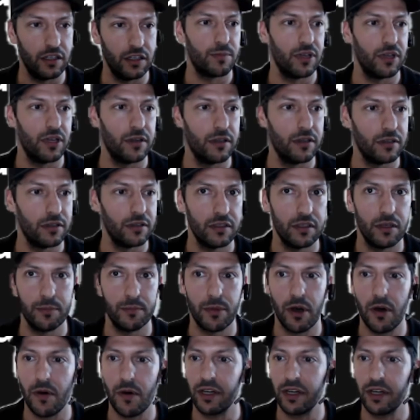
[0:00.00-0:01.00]
you know, let's put
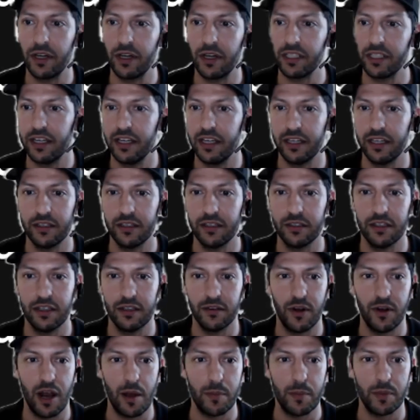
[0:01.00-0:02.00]
a, a bow on this
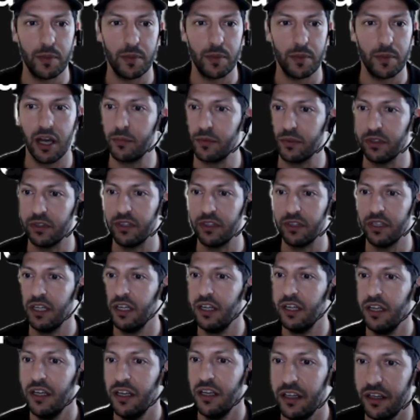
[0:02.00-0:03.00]
thing and, and wrap it up.
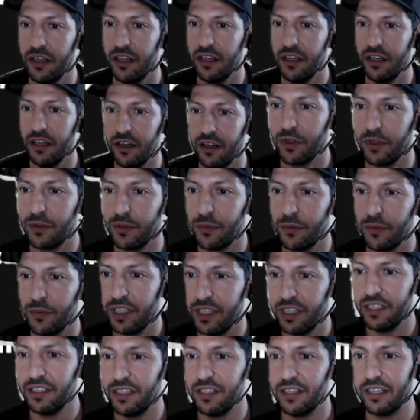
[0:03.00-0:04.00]
Or, you know,
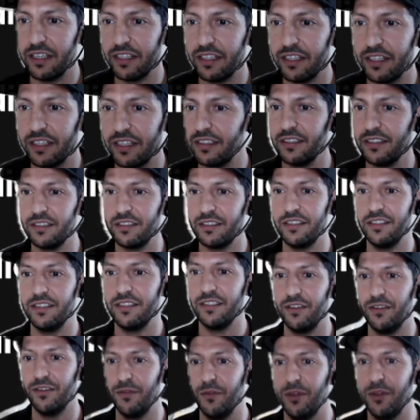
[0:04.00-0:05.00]
when do we like,
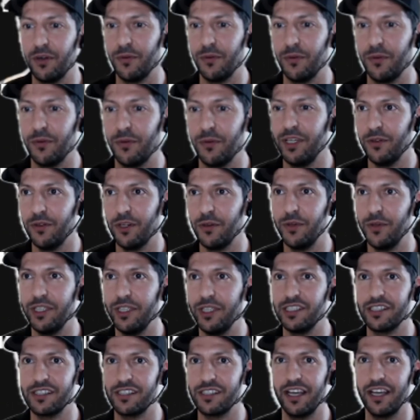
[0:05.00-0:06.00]
you know, when are we,
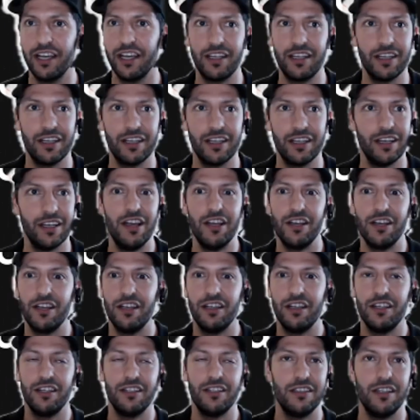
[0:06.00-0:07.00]
when do we just like,
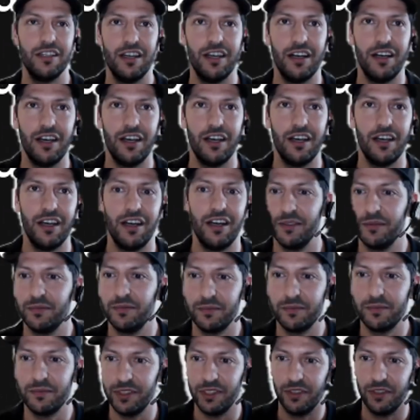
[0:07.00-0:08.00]

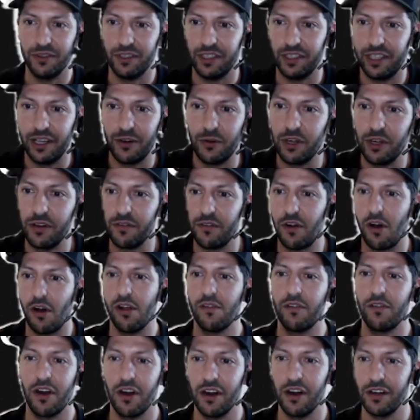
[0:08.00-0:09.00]
uh, you know, get
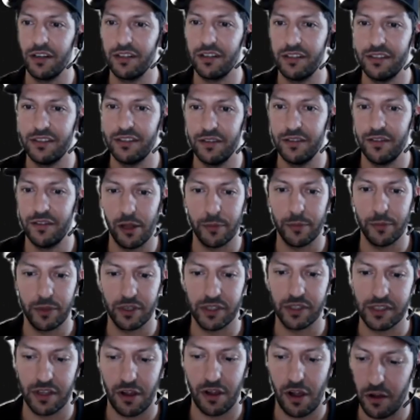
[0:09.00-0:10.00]
rid of all of our
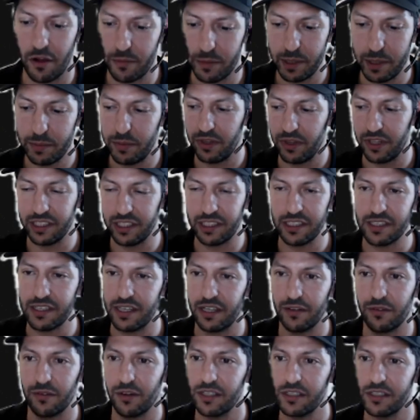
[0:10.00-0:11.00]
developers and all our people and let
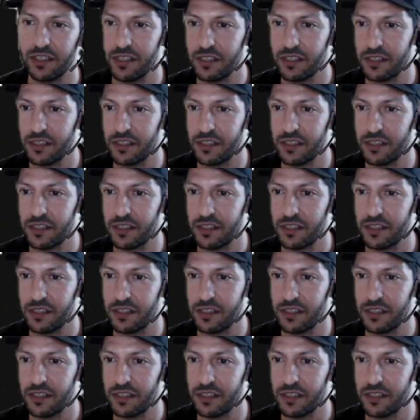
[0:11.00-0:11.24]
this thing run,